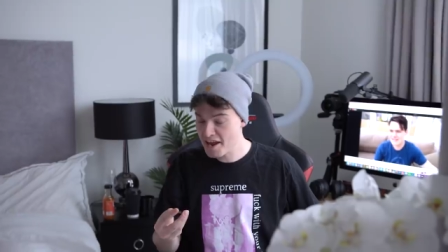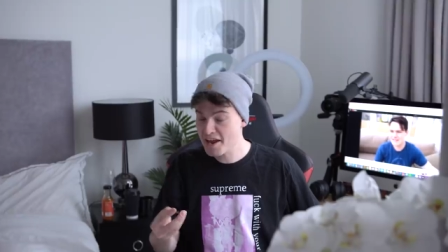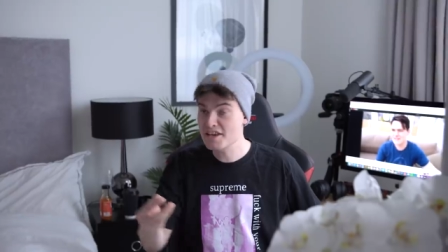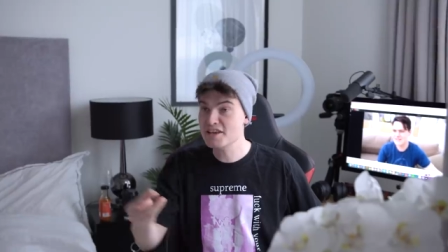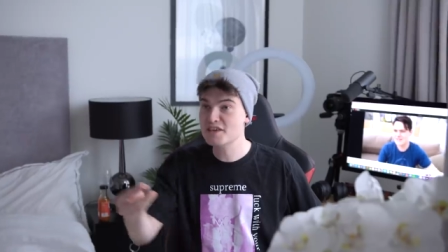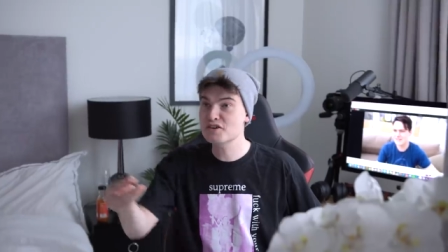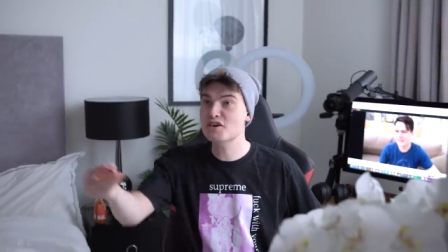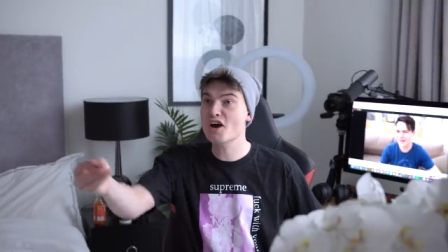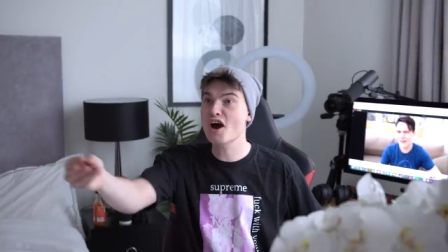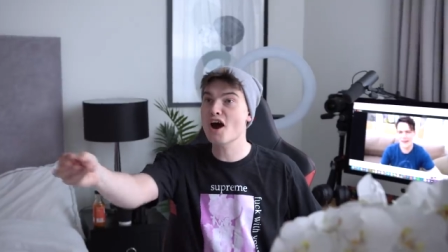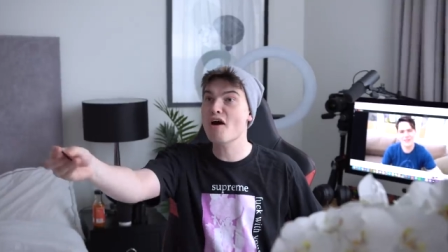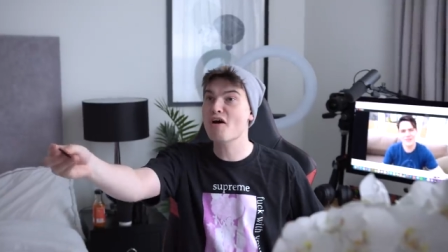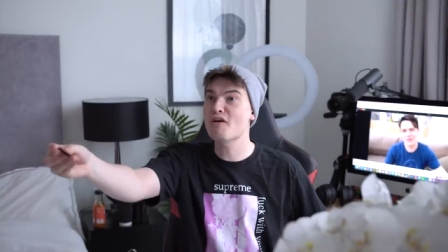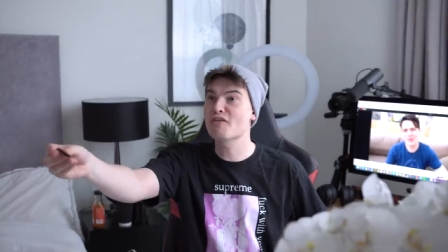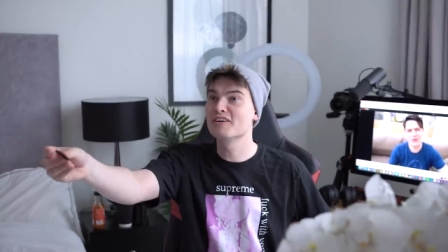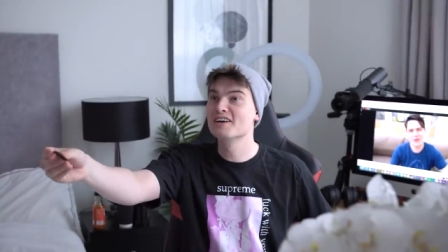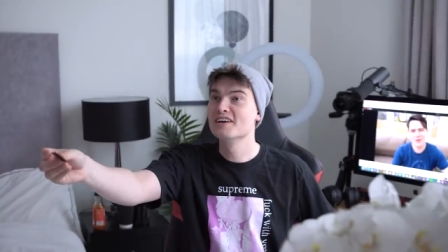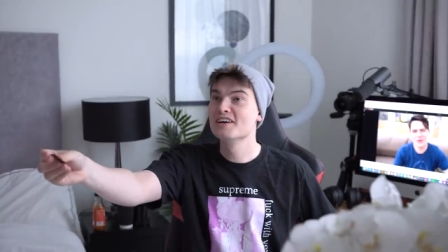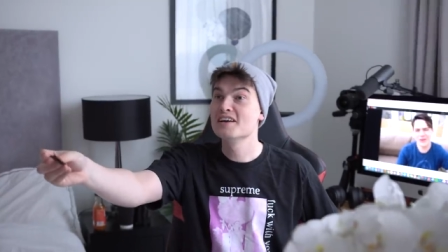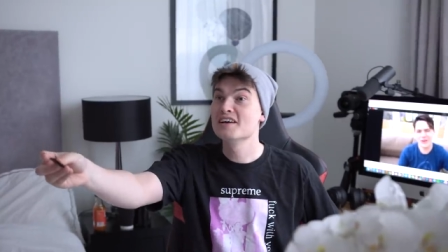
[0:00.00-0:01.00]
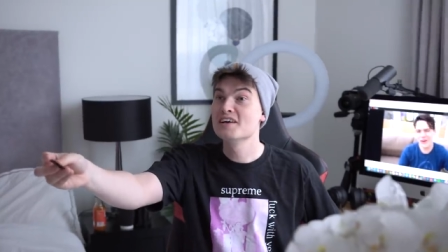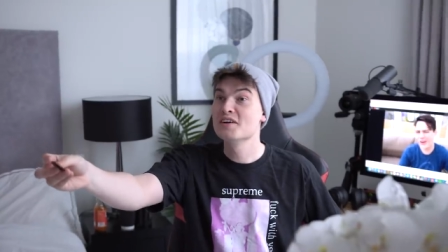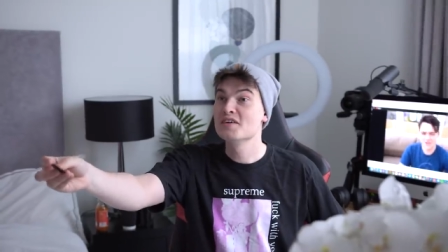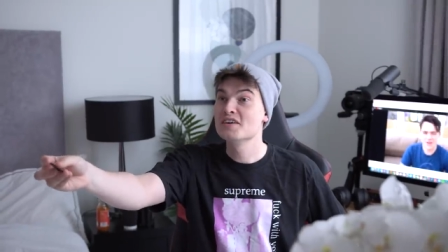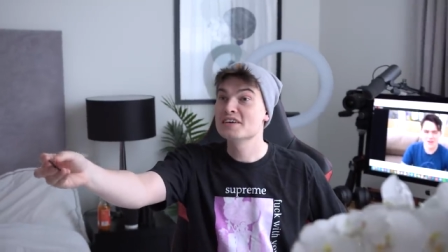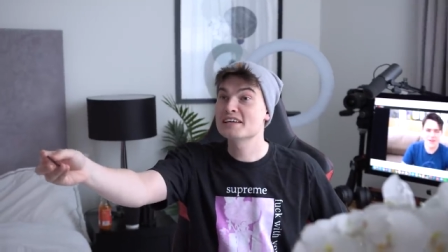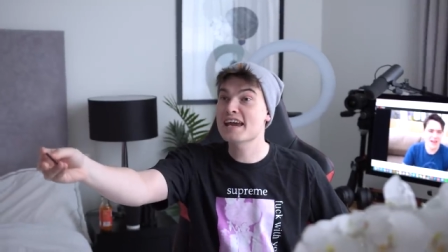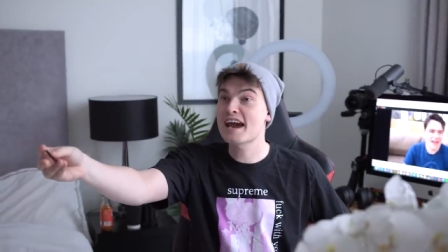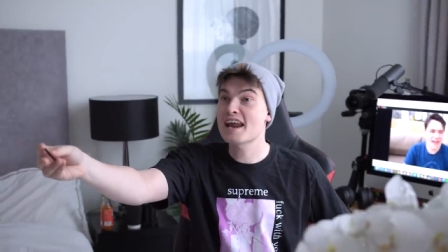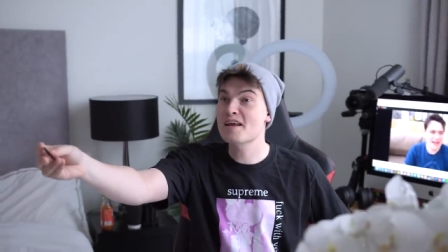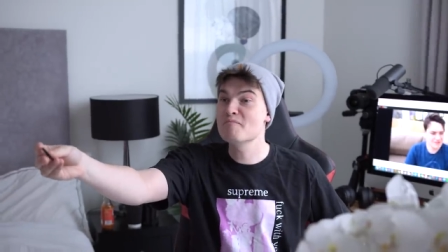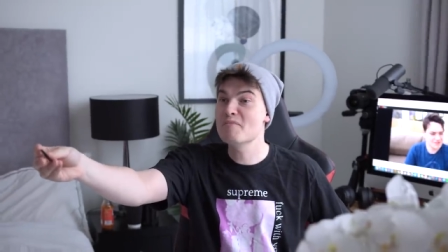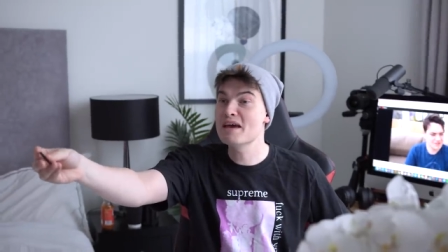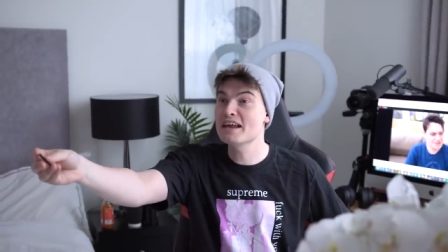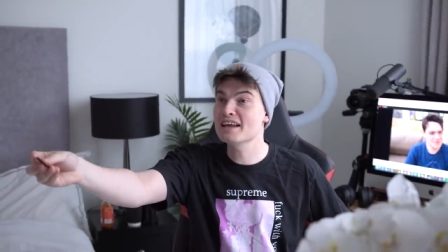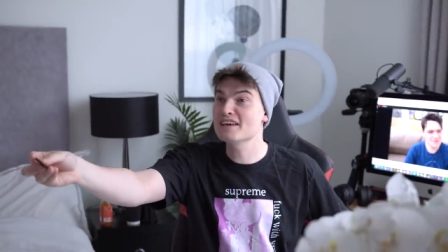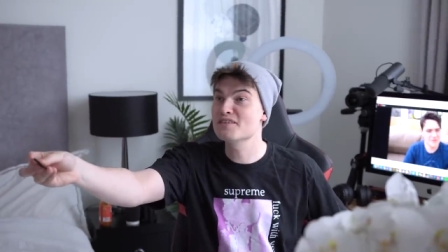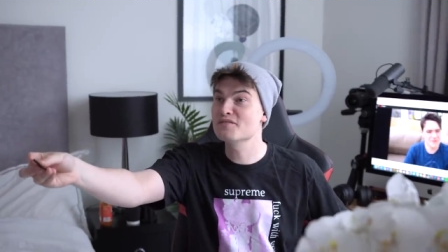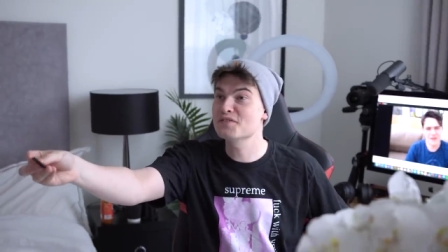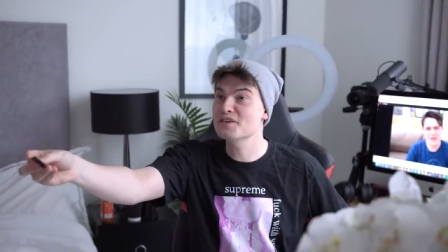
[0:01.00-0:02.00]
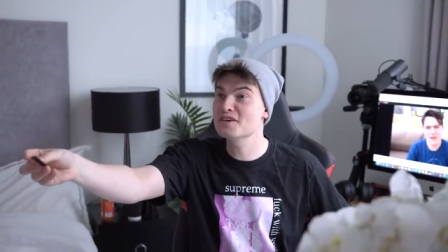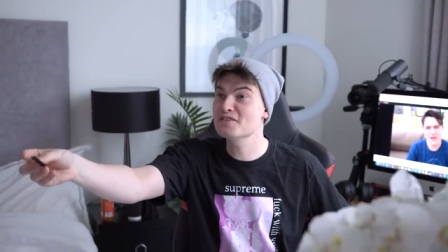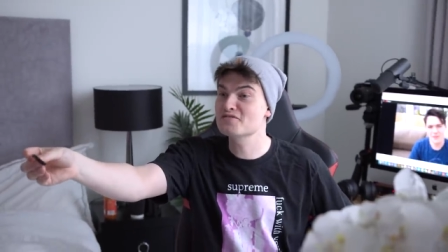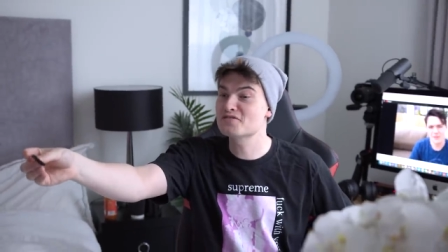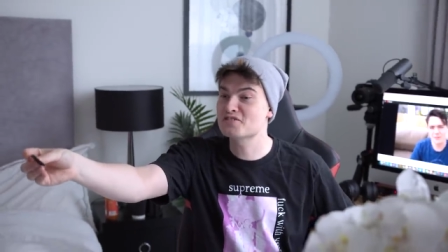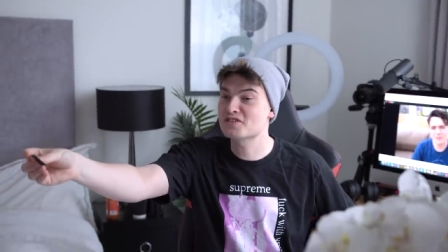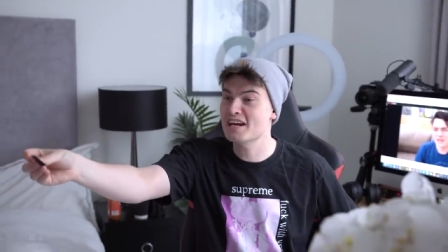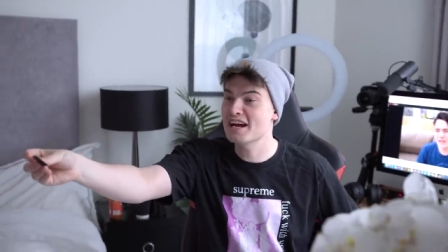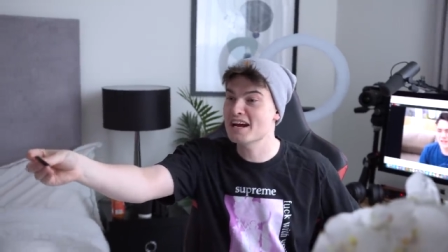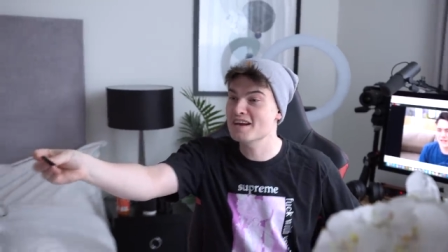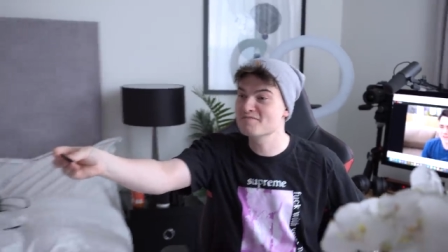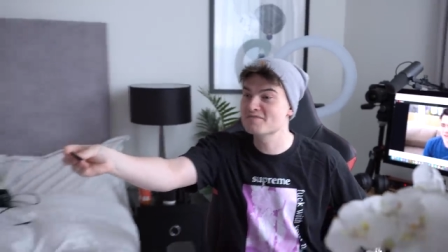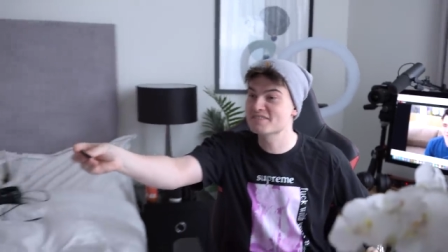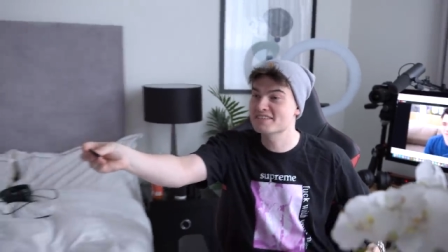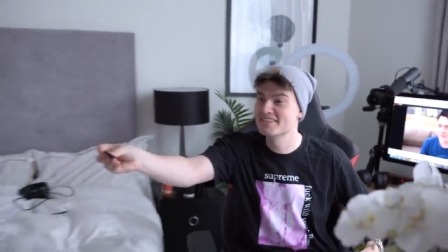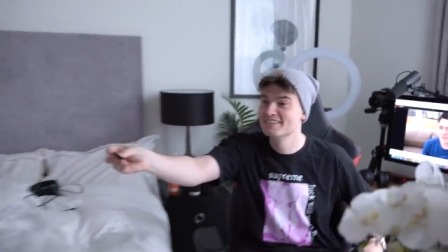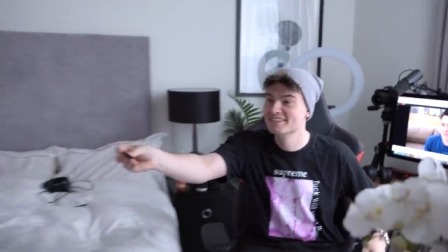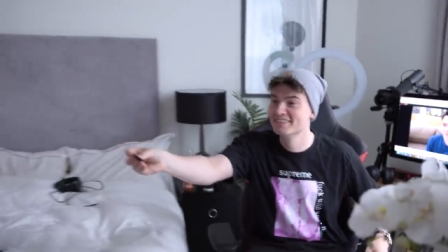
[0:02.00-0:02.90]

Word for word: Here you go. Yes. Get 1 million views, James.